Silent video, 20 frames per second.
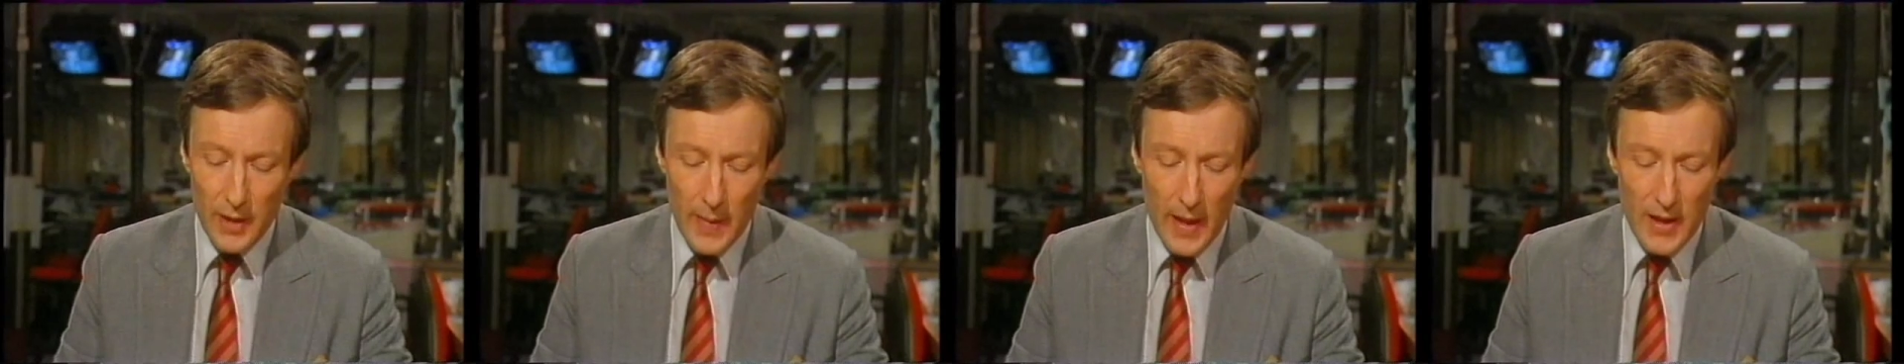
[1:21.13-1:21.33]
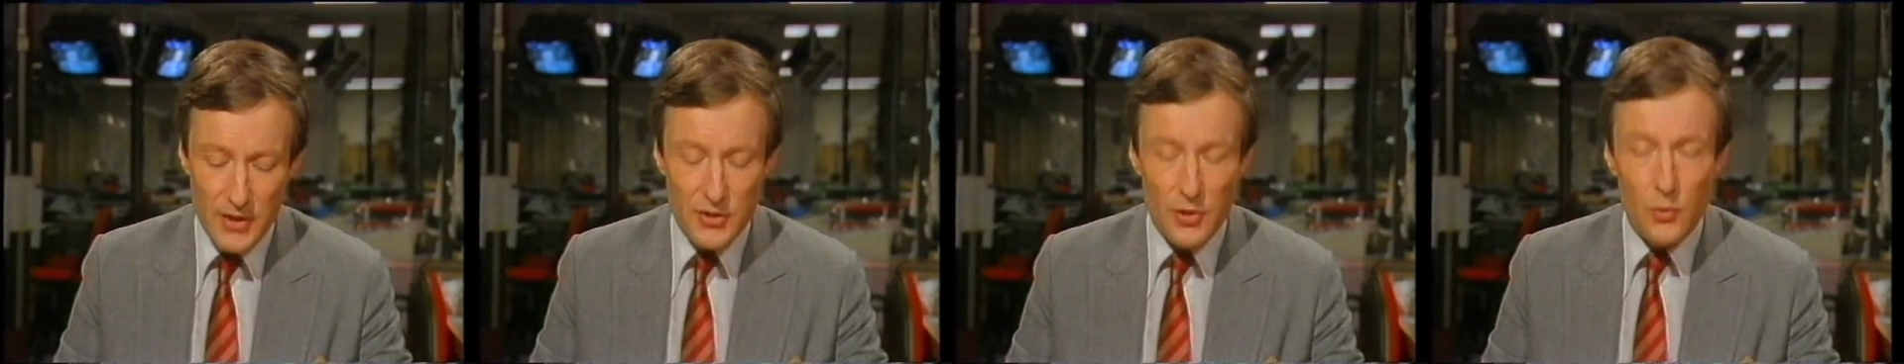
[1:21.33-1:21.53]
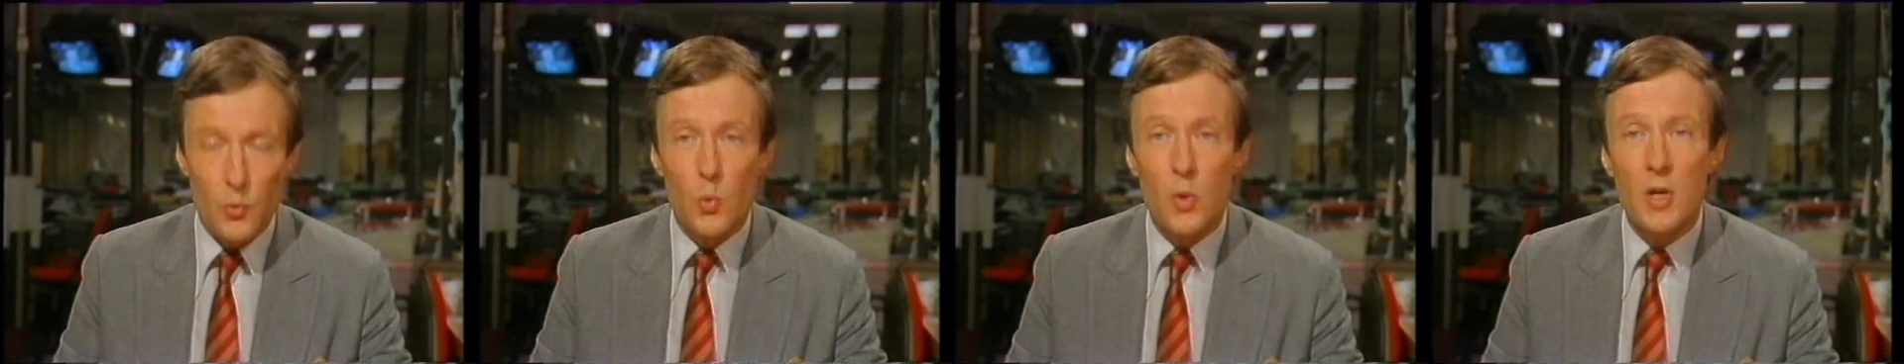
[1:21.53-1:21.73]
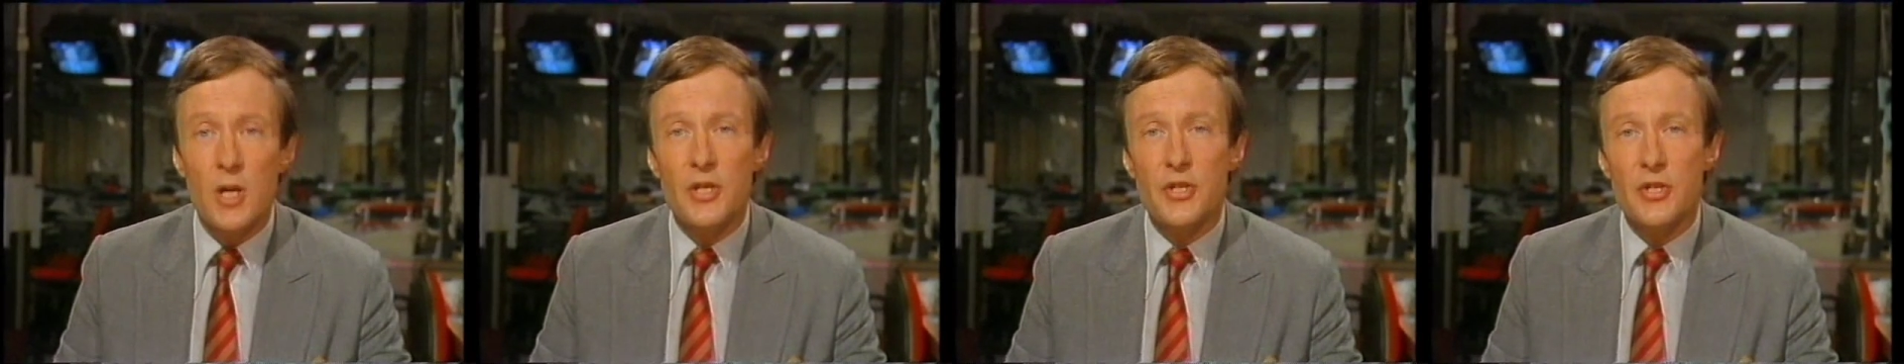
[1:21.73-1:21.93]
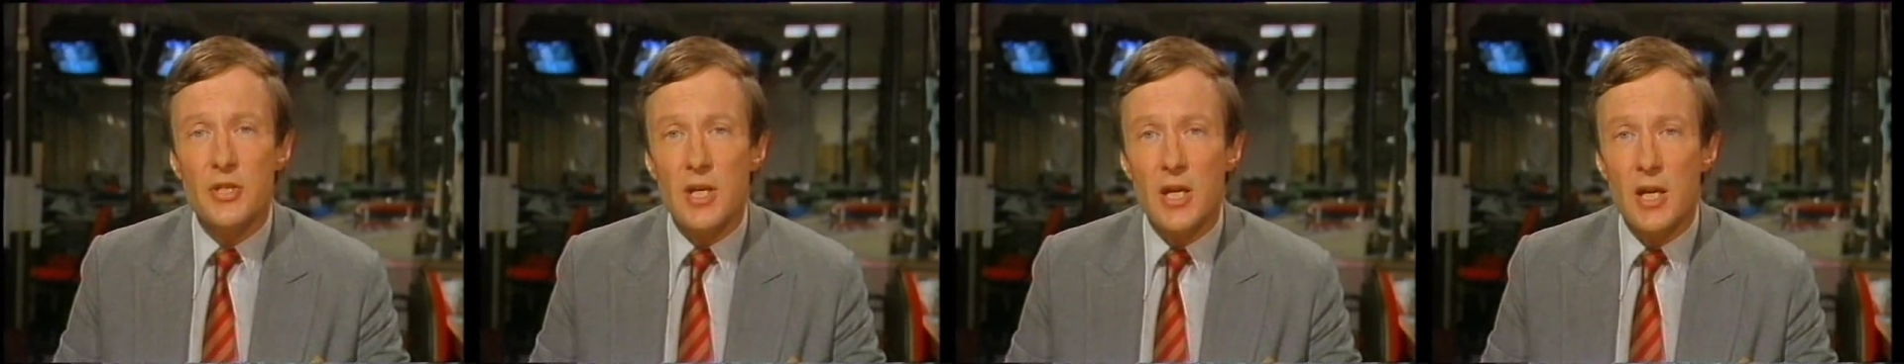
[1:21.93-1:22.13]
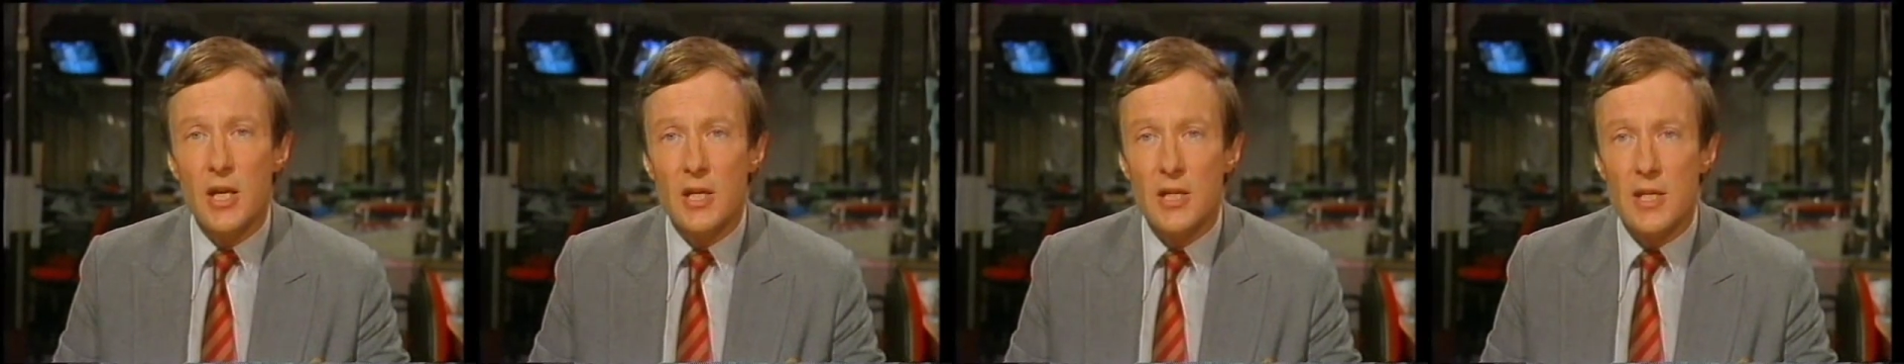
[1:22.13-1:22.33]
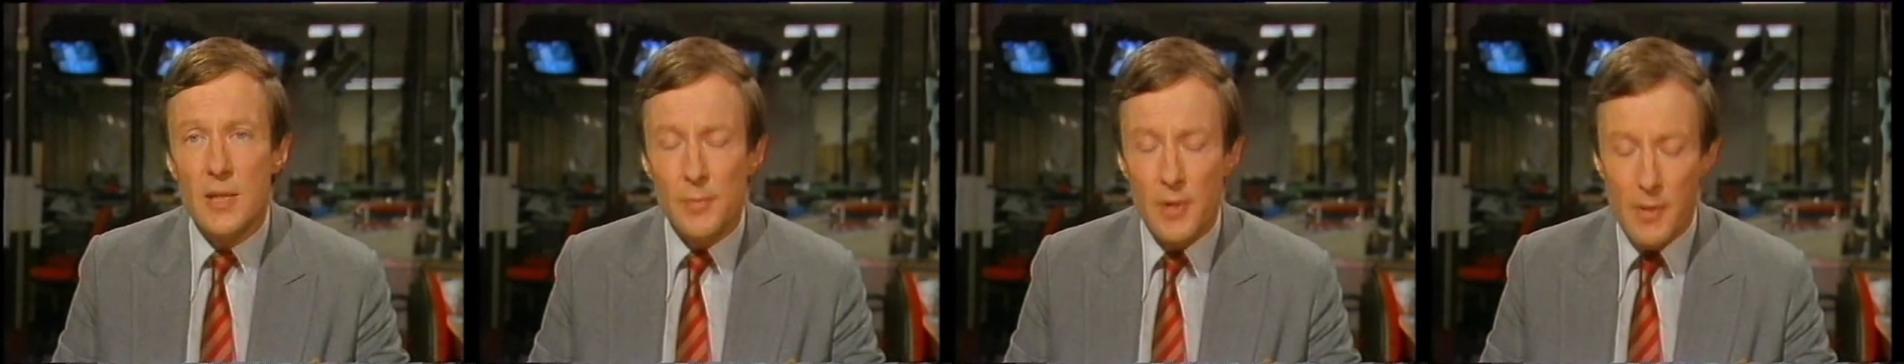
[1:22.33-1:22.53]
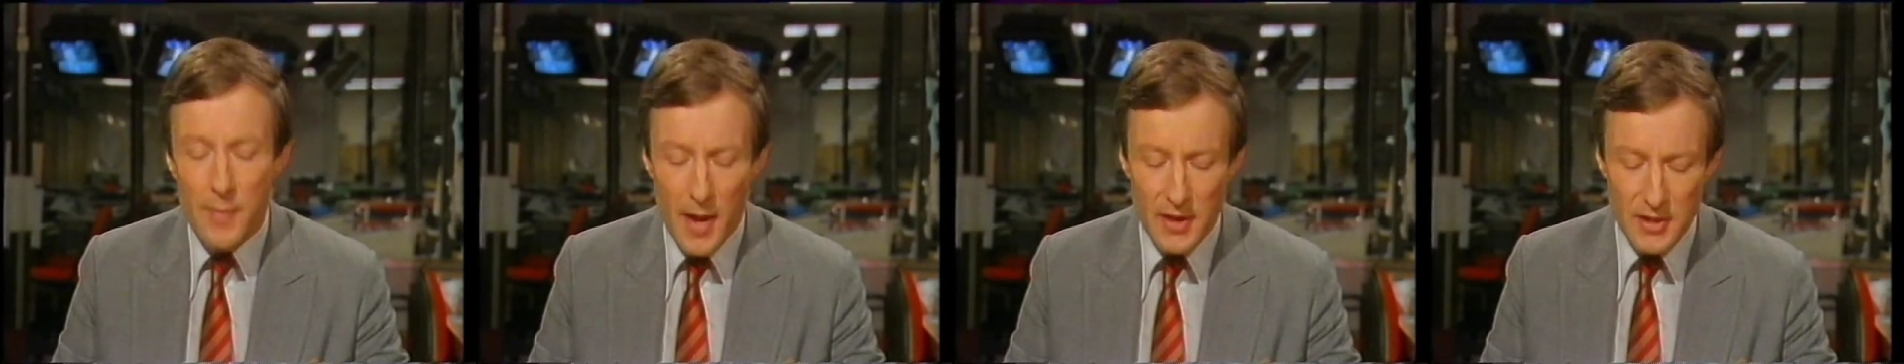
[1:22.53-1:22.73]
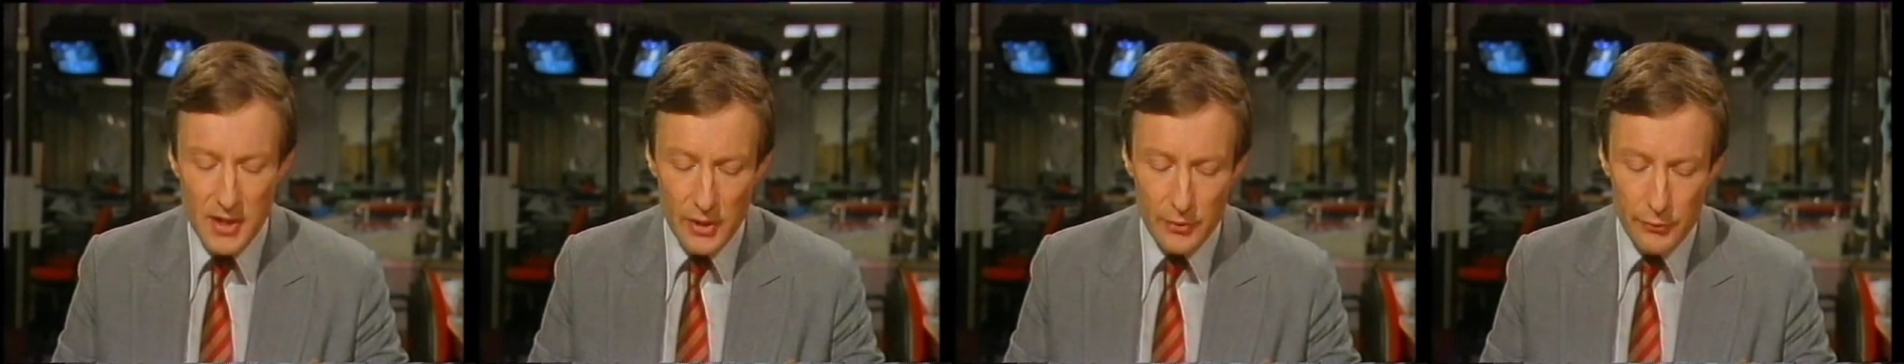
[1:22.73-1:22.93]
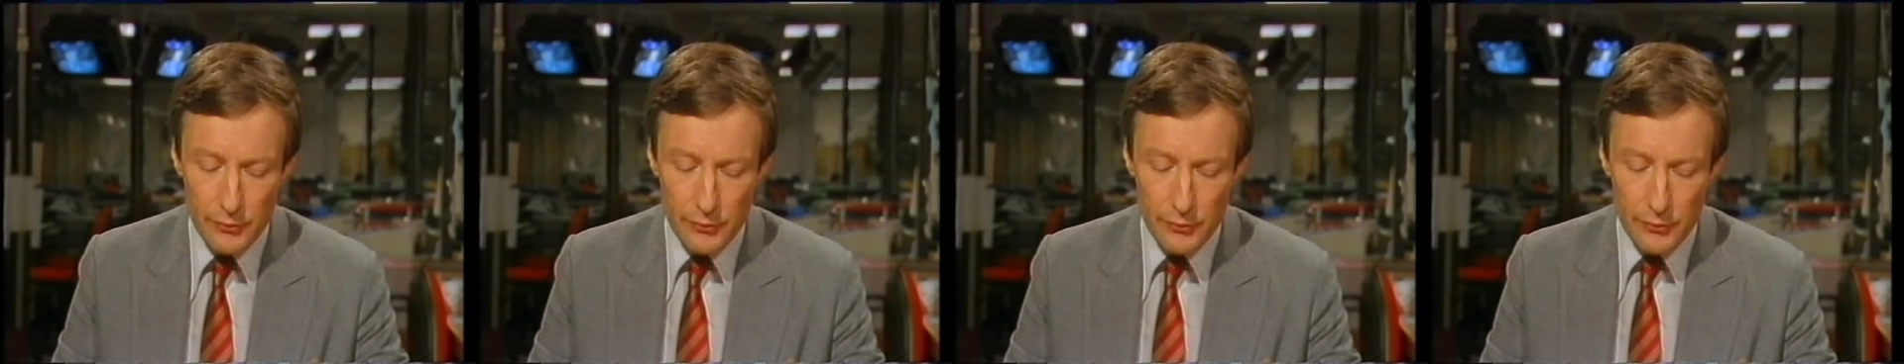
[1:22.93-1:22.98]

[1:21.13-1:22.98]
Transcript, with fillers: and that's the worsening diplomatic